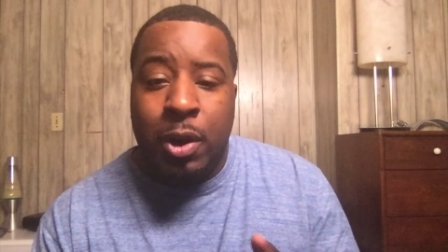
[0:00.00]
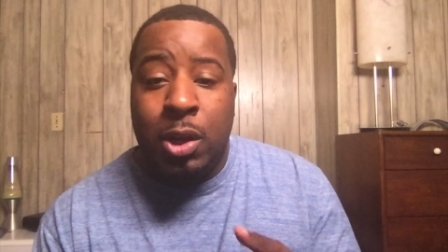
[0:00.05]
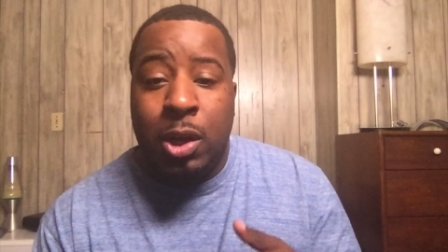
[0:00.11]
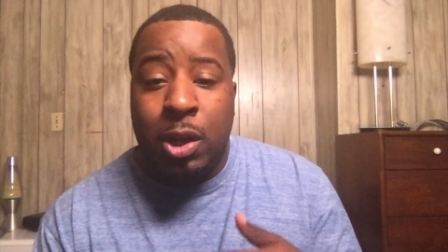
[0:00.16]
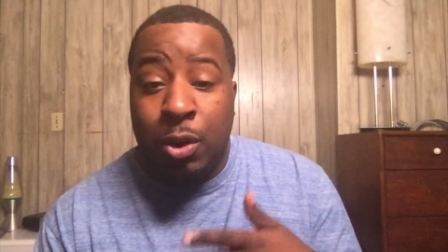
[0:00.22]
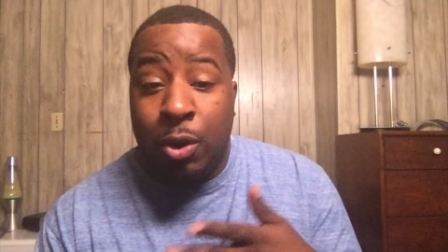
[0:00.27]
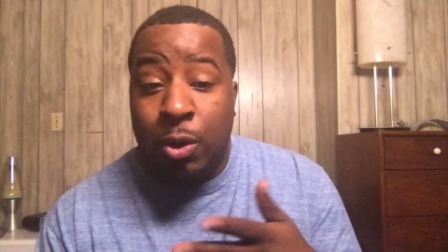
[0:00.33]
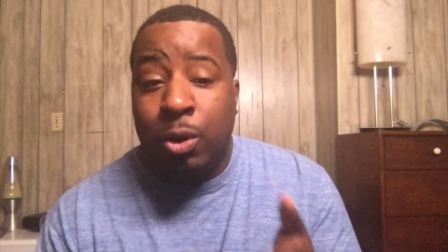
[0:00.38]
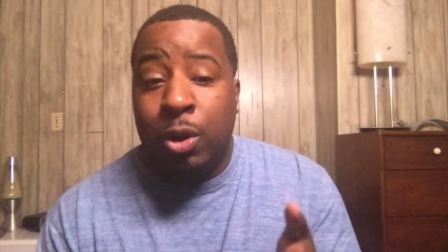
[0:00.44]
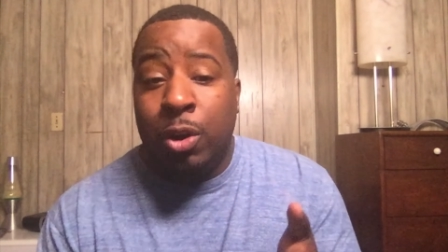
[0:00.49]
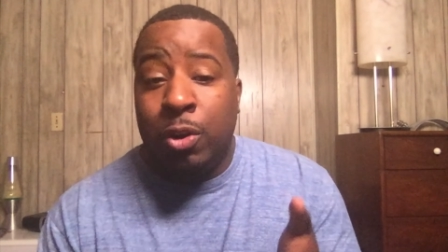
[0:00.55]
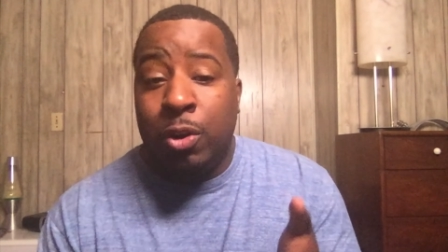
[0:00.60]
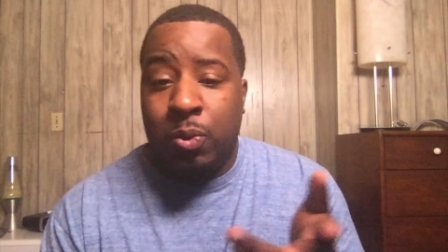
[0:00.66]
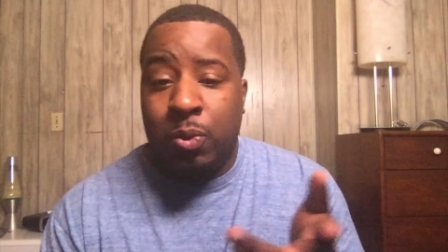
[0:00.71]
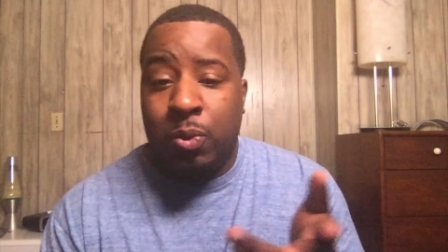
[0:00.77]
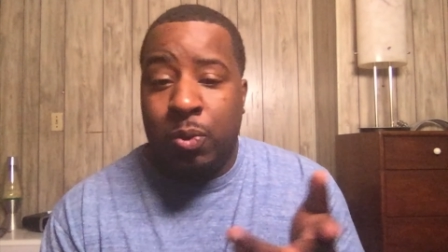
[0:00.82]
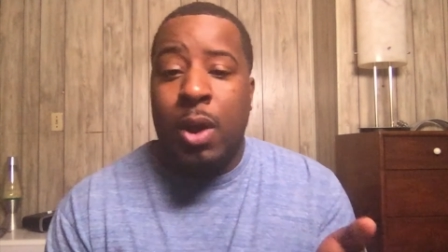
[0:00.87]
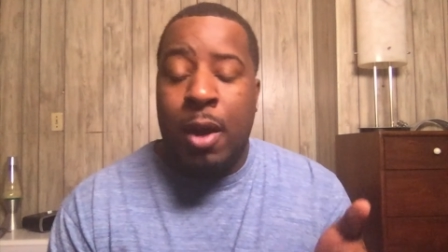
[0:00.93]
and earnings
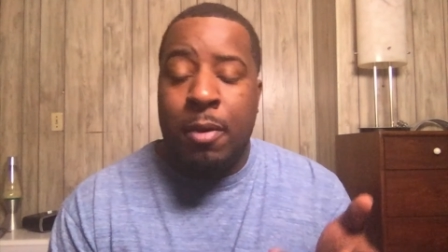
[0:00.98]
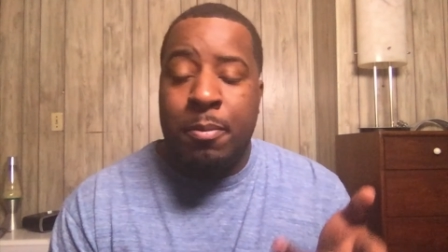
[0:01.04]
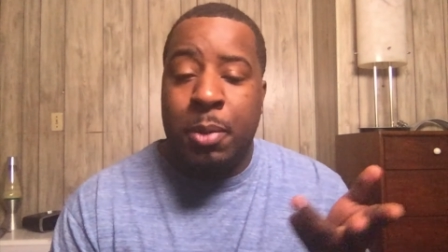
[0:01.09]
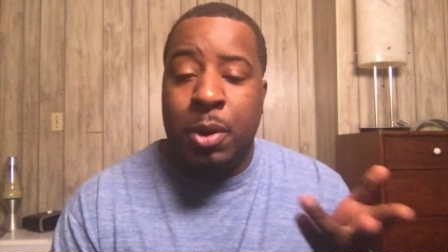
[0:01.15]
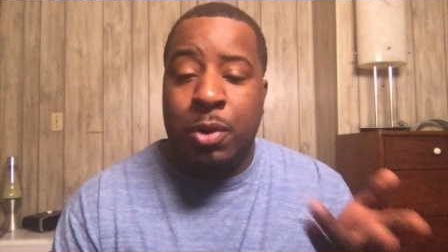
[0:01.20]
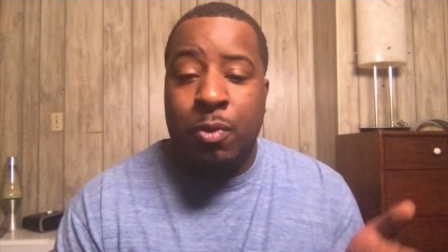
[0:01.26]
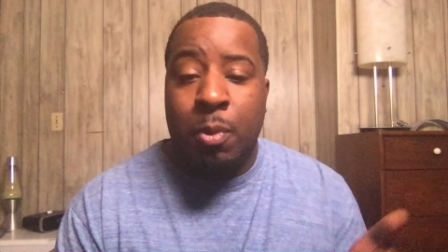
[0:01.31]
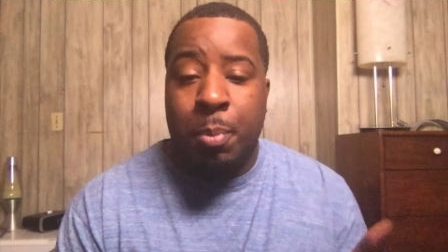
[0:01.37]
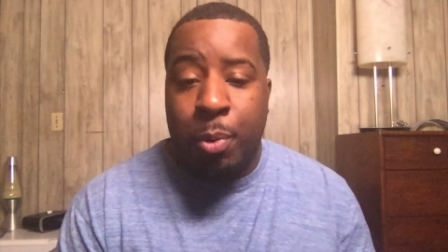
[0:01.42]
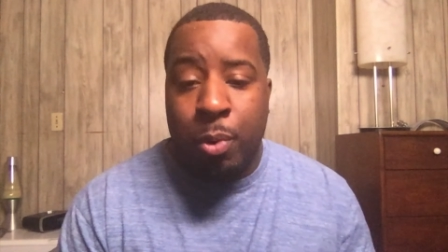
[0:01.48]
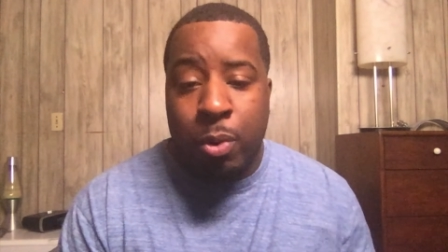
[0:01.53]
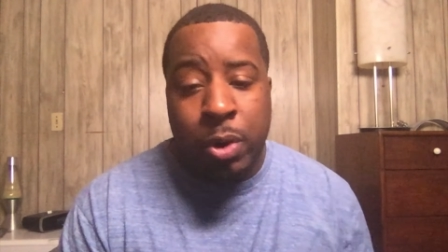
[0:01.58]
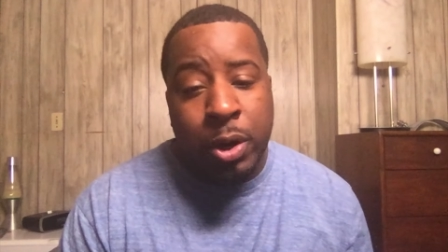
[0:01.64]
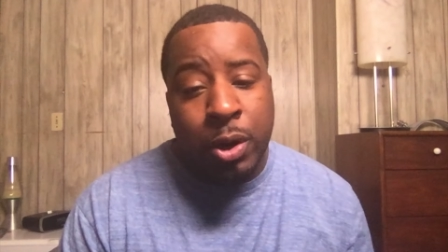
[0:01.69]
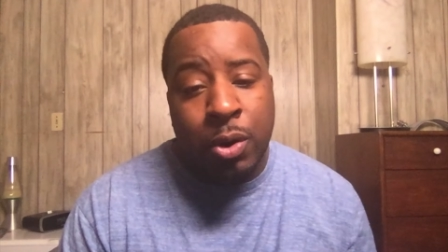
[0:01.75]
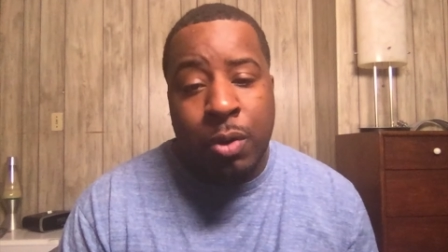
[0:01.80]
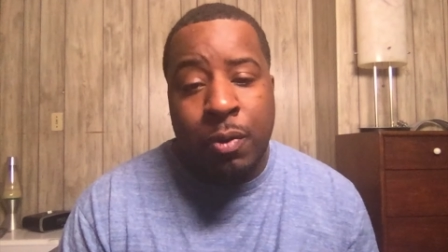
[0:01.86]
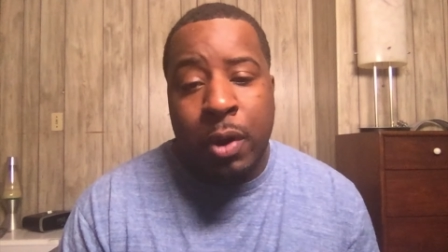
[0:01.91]
would have been reported
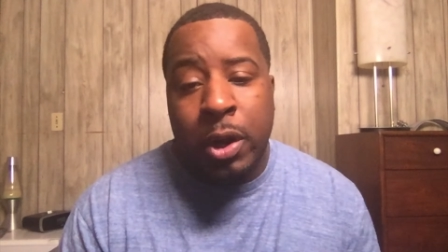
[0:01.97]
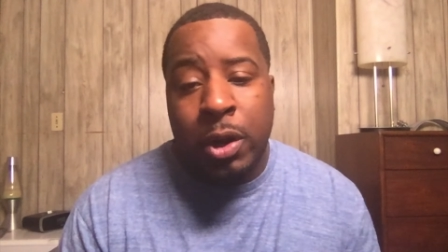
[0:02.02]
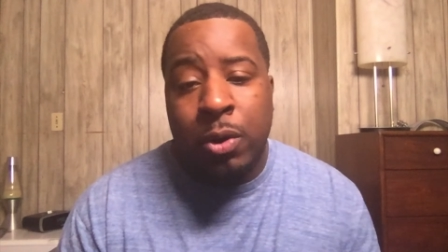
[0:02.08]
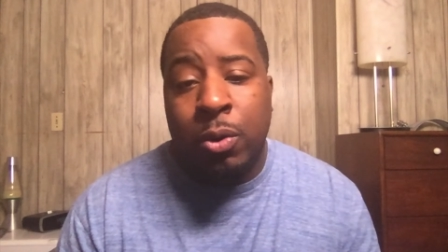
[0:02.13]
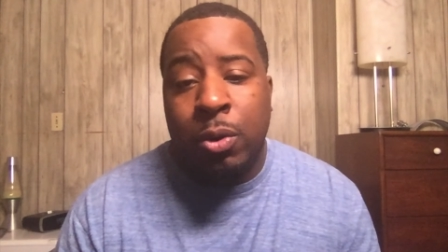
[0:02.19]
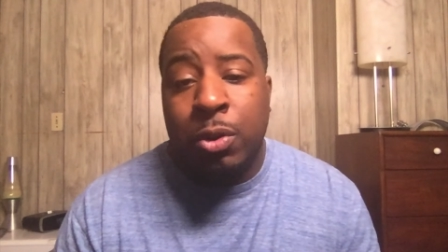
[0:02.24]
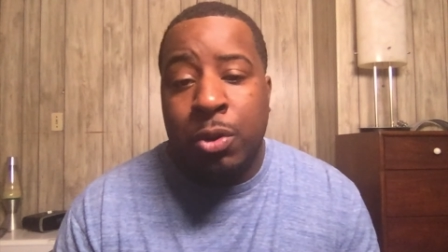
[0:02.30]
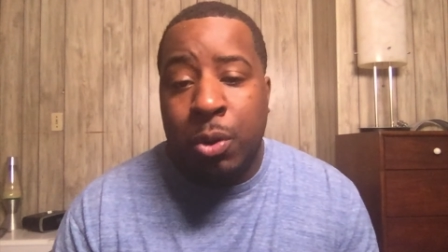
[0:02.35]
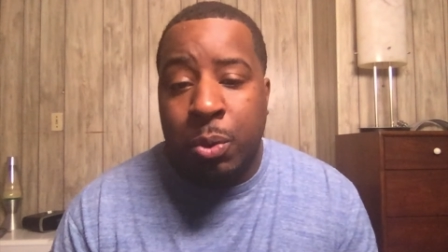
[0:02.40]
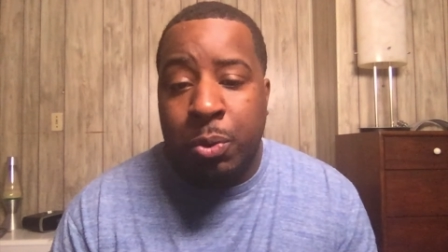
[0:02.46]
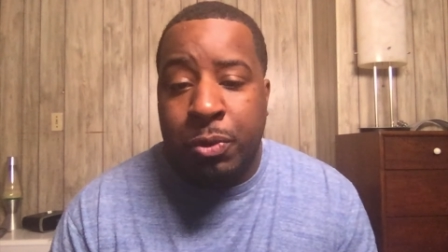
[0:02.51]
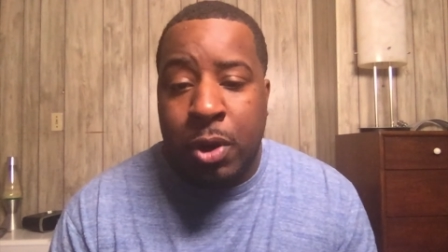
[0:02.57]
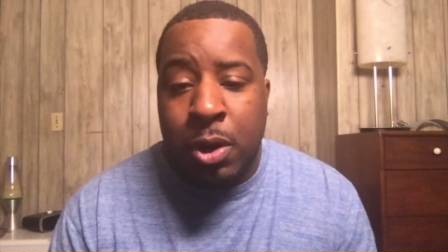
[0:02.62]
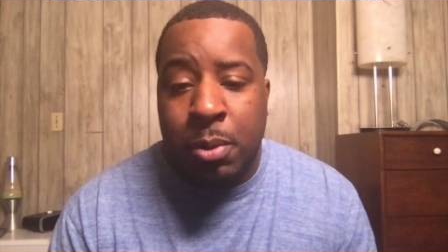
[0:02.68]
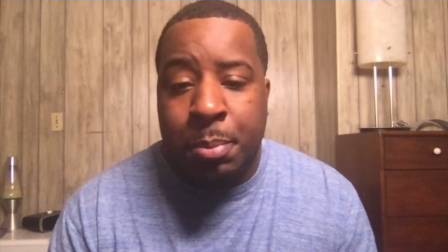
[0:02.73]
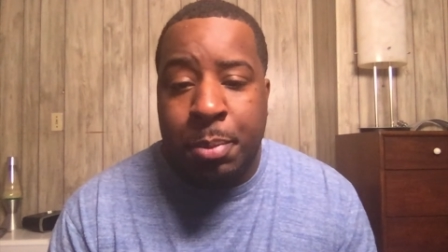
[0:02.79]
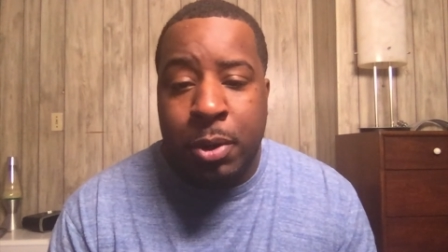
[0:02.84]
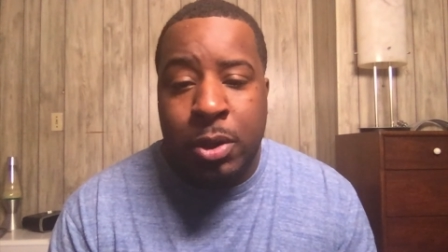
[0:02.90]
already on those
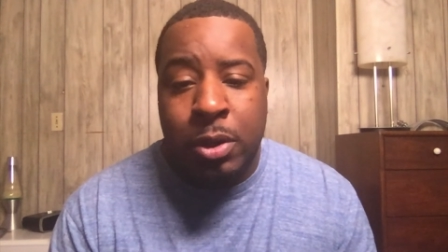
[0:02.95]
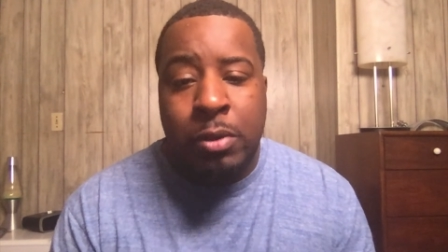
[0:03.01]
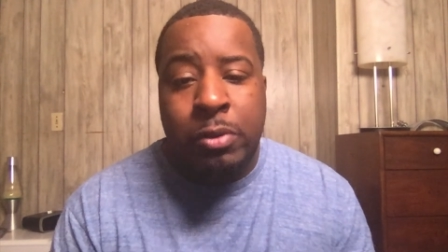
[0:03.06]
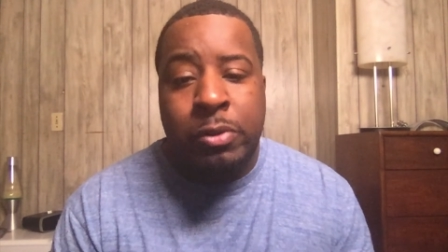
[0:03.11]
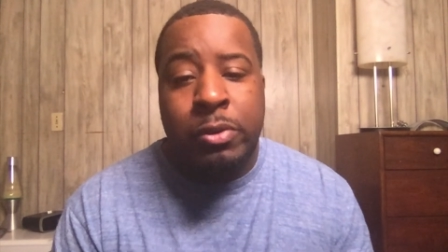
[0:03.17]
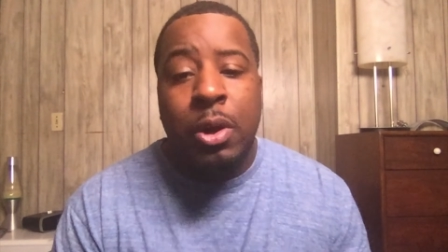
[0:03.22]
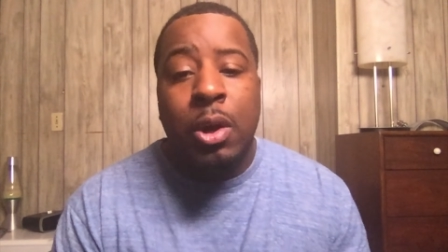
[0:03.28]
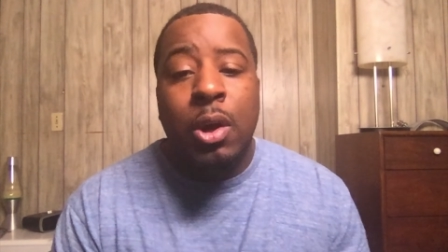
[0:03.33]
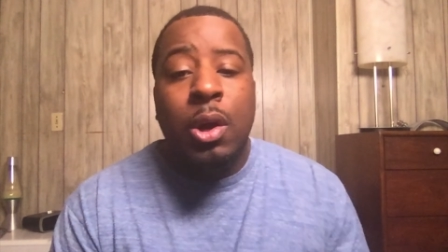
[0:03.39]
companies.